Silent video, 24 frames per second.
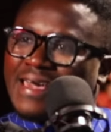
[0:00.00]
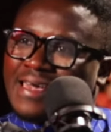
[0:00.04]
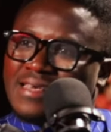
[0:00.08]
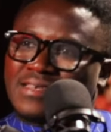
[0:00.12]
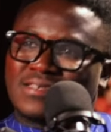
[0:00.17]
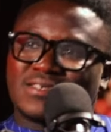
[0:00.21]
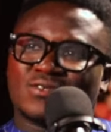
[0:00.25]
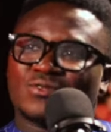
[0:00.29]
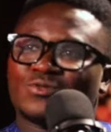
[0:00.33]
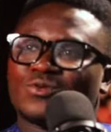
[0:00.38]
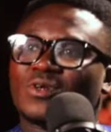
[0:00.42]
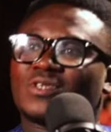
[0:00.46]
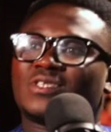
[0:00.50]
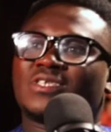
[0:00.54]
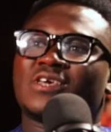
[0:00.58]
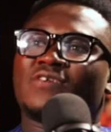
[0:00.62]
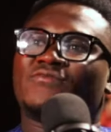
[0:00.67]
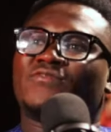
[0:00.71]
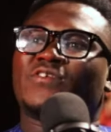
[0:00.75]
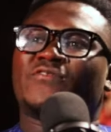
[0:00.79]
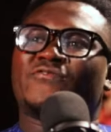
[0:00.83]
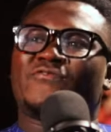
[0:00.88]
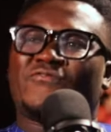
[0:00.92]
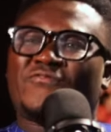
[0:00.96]
is not
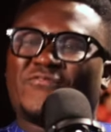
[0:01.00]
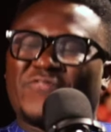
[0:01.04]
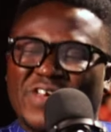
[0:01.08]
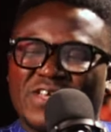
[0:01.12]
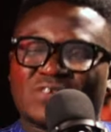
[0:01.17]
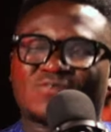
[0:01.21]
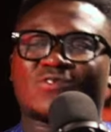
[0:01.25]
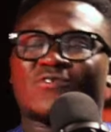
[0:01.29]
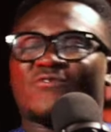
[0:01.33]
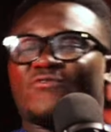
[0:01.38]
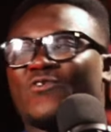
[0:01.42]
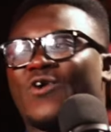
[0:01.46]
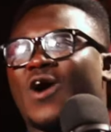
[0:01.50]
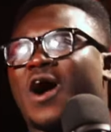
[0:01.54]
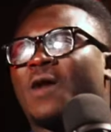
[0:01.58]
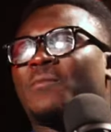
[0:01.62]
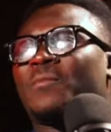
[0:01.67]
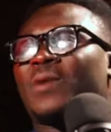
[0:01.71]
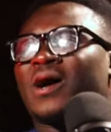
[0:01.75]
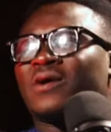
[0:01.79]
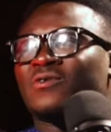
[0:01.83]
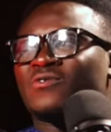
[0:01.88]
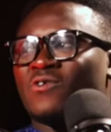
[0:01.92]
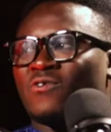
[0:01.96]
even first of all
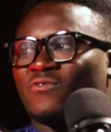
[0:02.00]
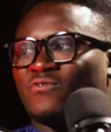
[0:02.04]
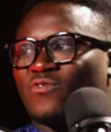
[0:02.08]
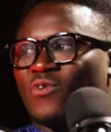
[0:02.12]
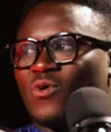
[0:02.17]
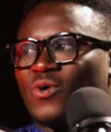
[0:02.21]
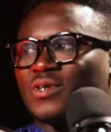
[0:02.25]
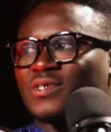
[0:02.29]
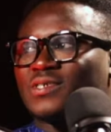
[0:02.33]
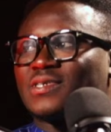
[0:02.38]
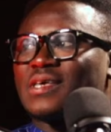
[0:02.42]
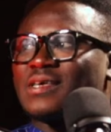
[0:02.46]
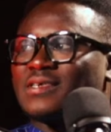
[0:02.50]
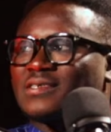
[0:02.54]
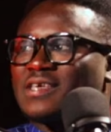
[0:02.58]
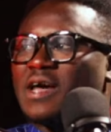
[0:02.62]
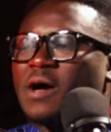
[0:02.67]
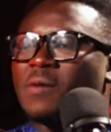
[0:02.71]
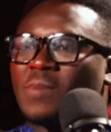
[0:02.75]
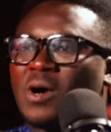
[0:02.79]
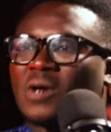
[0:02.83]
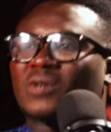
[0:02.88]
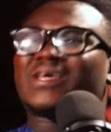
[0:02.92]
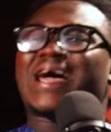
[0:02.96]
about your voice. Mm. It's
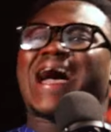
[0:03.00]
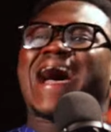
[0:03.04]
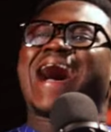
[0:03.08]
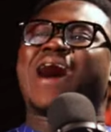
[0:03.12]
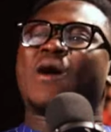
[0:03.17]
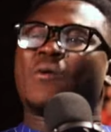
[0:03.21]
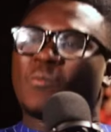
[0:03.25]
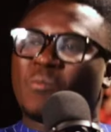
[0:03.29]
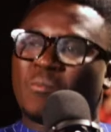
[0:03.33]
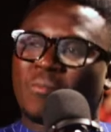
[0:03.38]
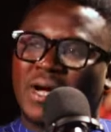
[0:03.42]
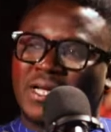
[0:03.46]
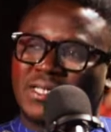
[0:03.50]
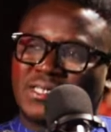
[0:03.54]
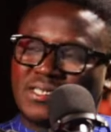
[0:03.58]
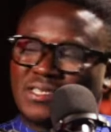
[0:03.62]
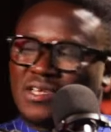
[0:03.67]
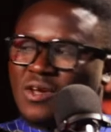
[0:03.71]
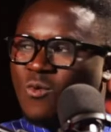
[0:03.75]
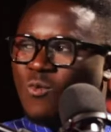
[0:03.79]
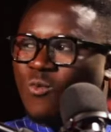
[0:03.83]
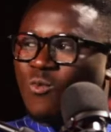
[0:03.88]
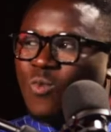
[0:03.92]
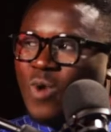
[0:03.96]
about how much
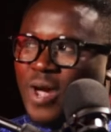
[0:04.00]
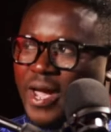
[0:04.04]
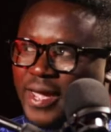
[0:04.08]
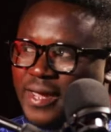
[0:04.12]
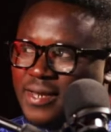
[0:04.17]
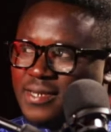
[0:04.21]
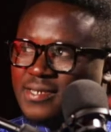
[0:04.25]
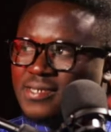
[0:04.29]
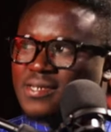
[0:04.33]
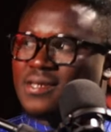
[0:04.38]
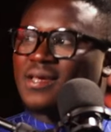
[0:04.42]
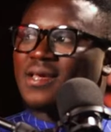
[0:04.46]
the word